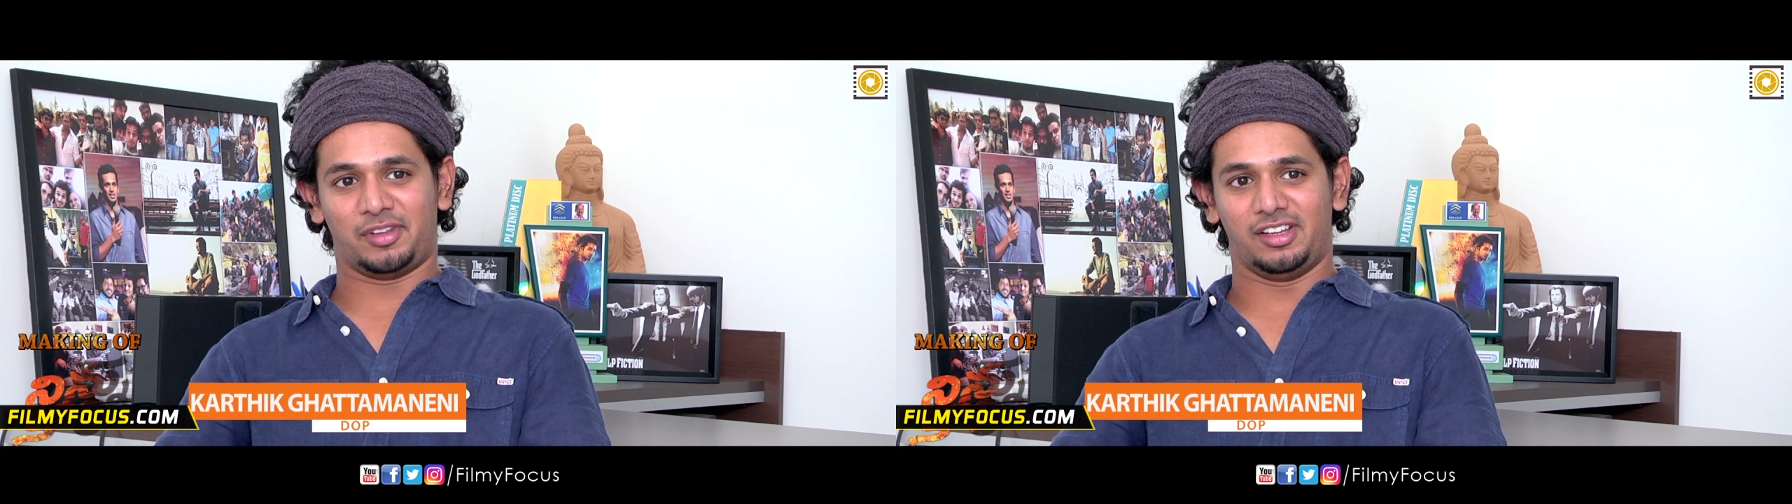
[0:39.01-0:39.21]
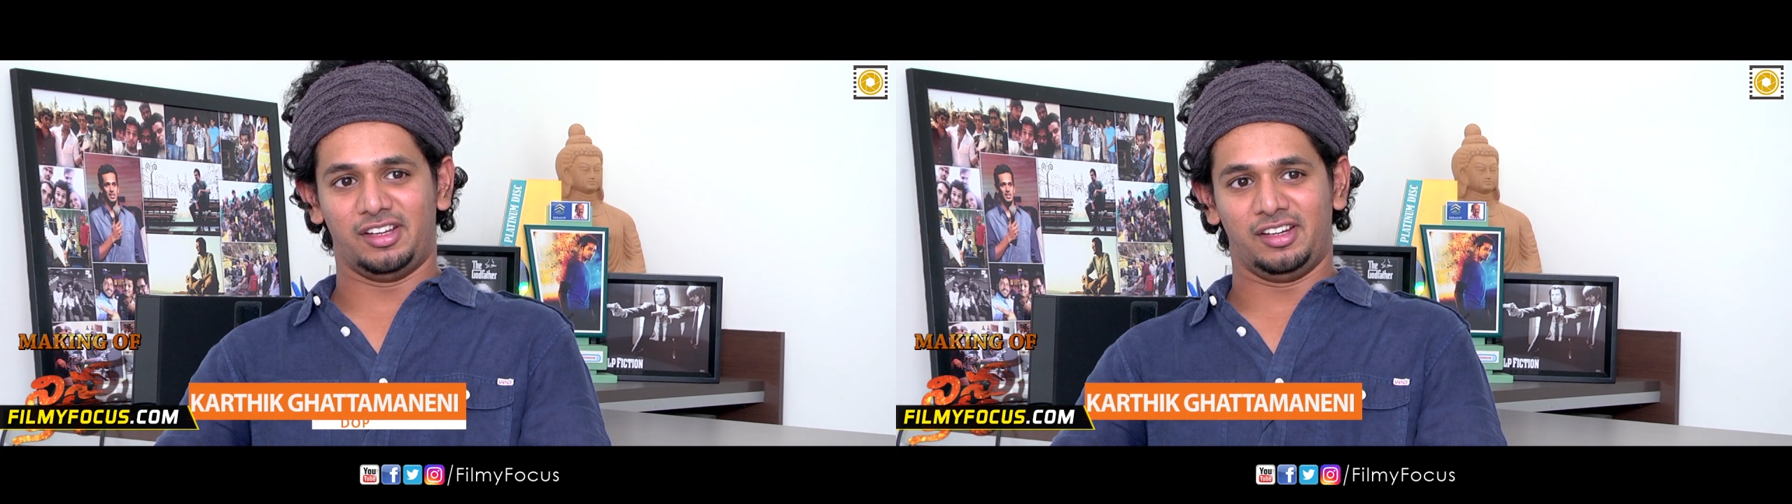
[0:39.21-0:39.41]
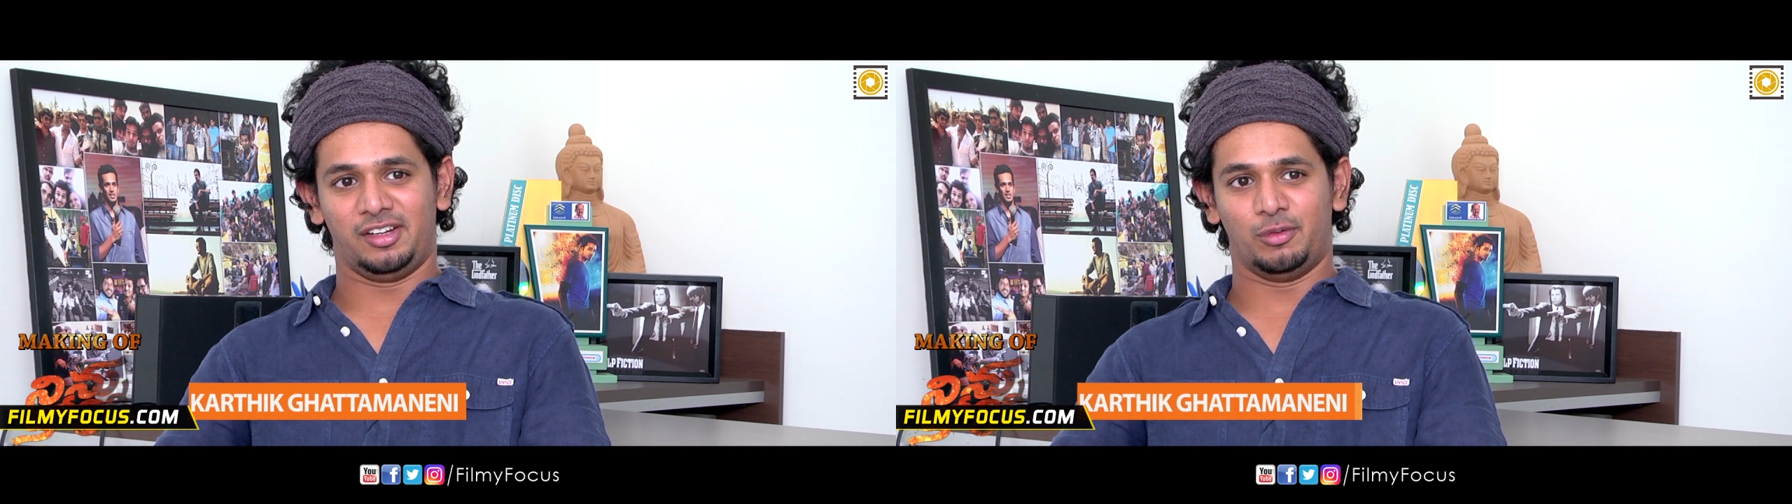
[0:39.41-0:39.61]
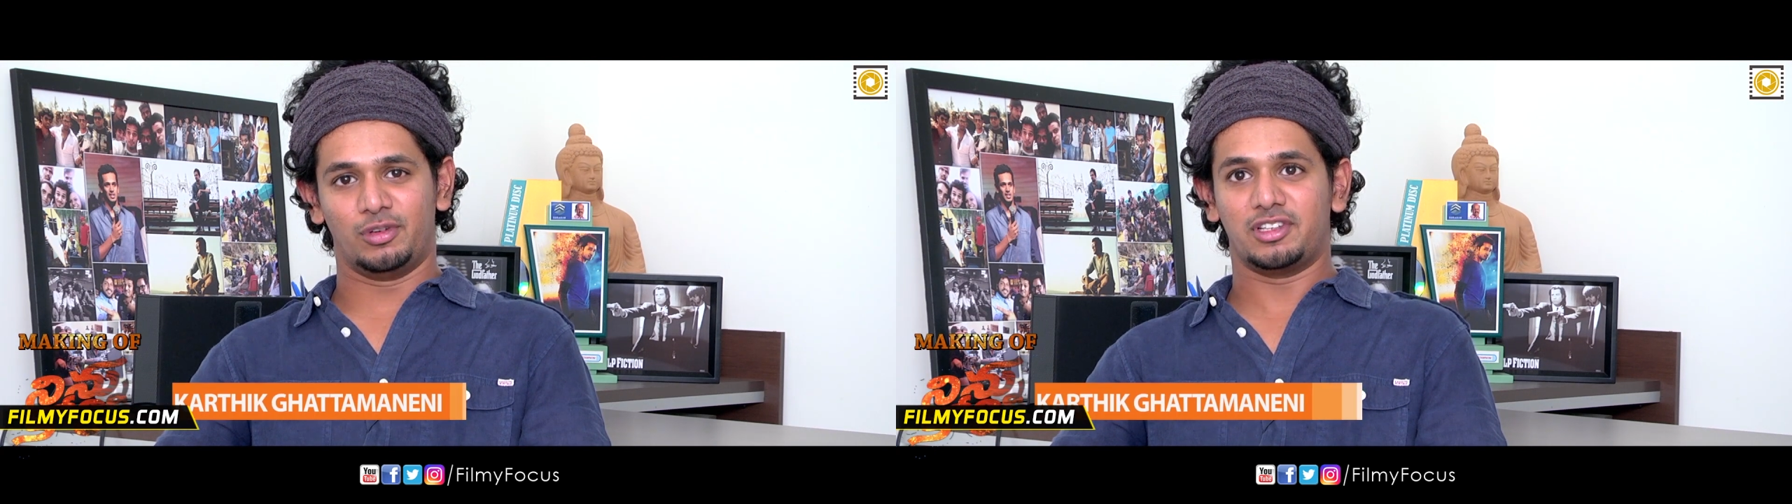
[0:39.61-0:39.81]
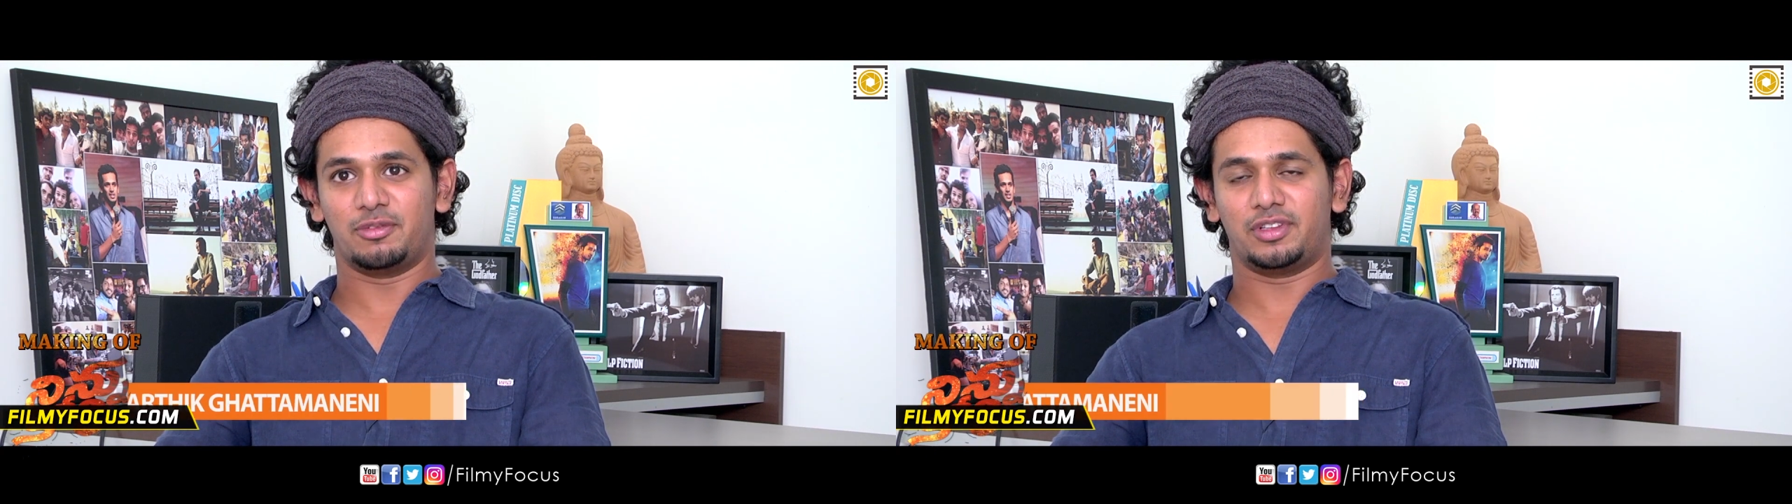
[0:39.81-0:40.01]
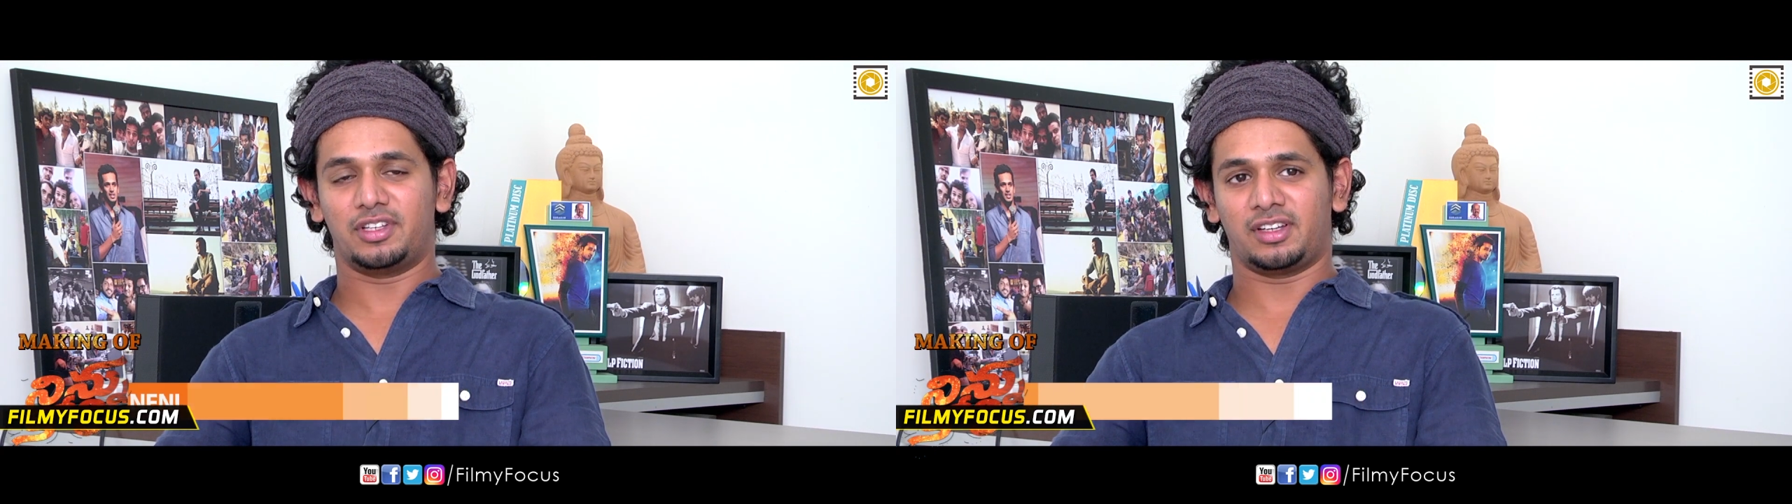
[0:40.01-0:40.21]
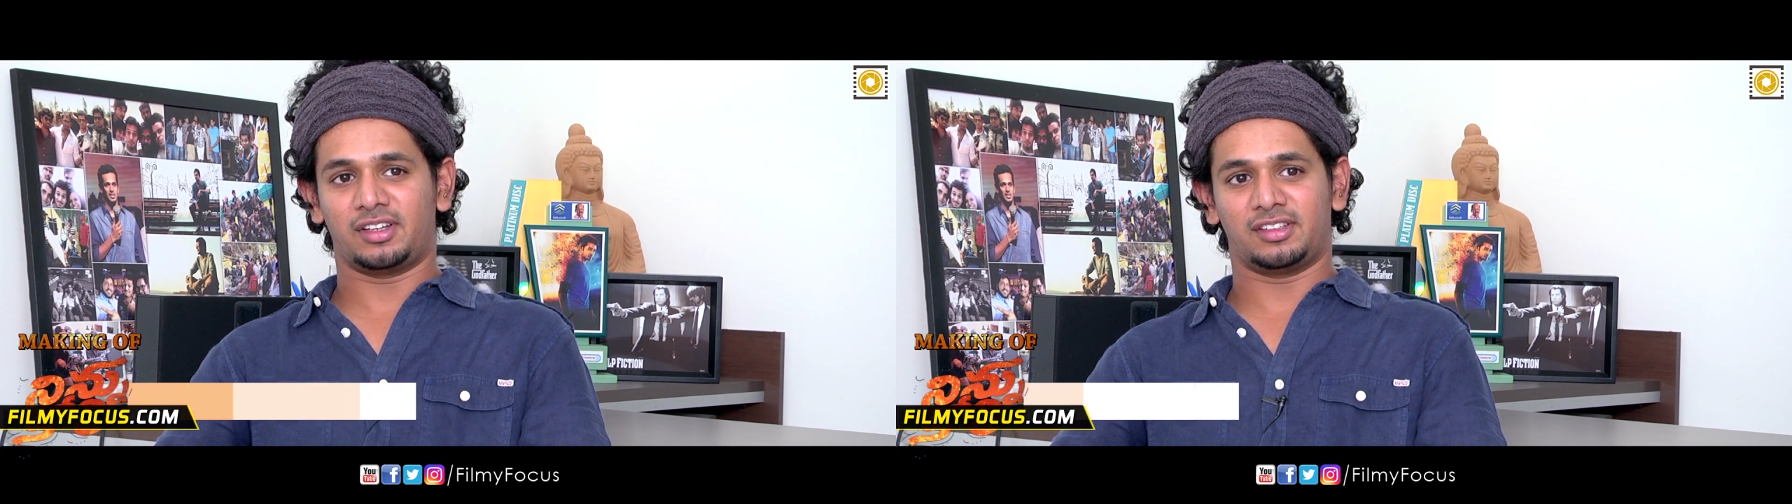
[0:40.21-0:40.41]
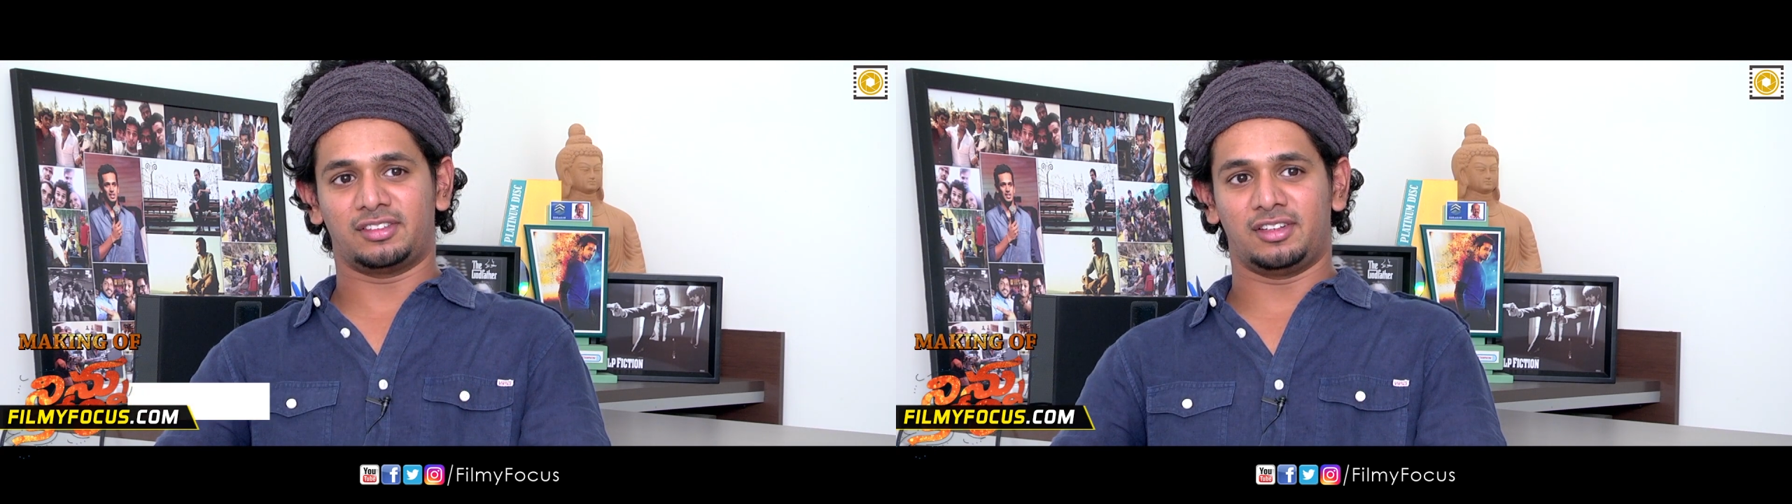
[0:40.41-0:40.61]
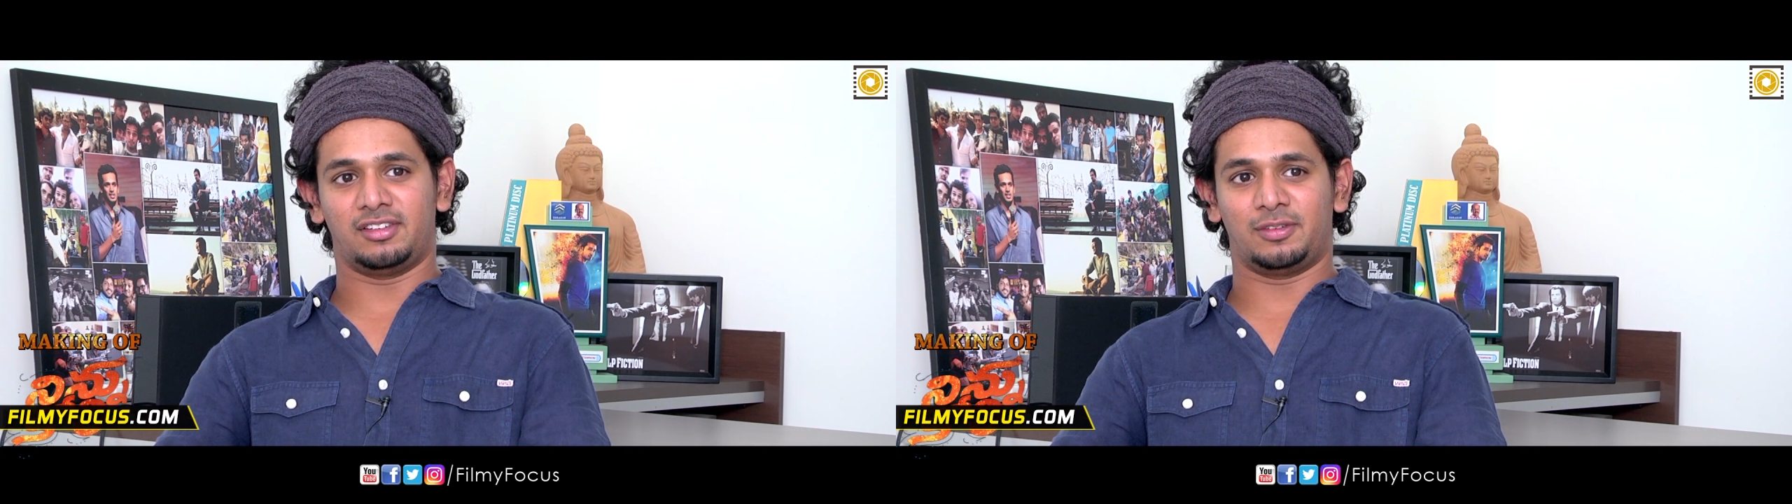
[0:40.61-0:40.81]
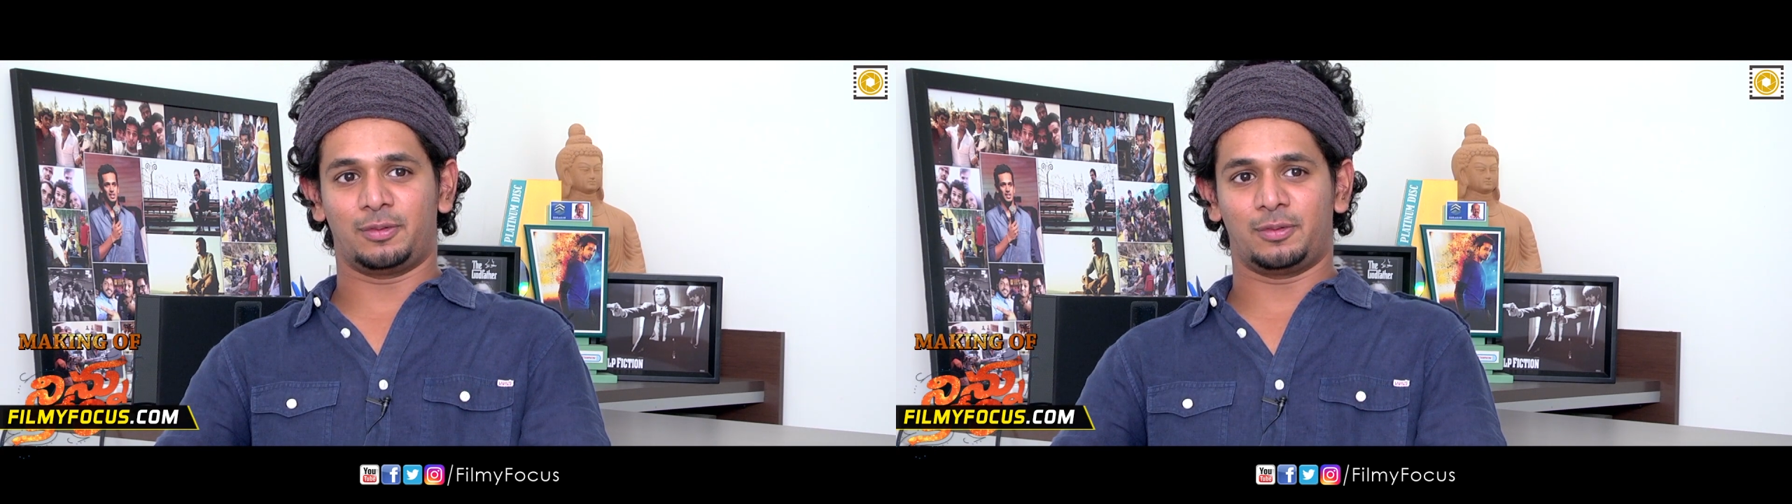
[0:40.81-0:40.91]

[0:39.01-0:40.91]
he knows everything asalu